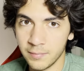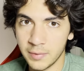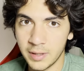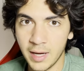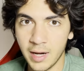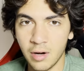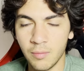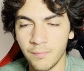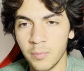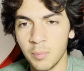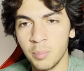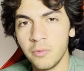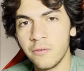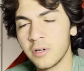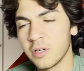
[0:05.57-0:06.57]
Now,
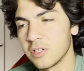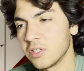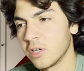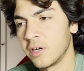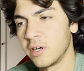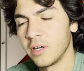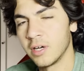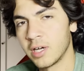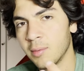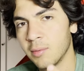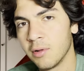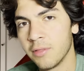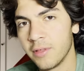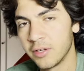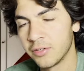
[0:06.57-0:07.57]
before we get started, a couple
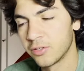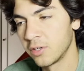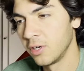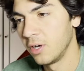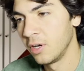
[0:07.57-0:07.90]
of things.